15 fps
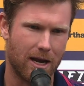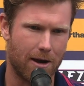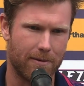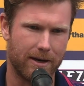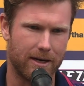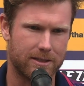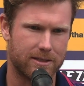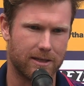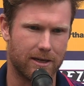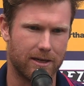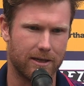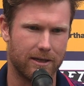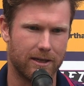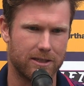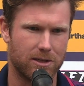it's
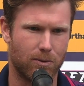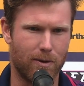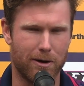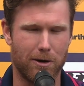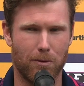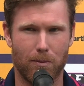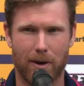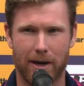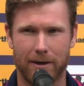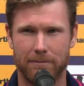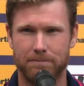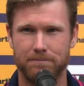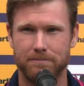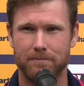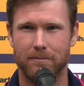a
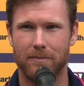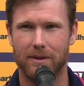one-on-one,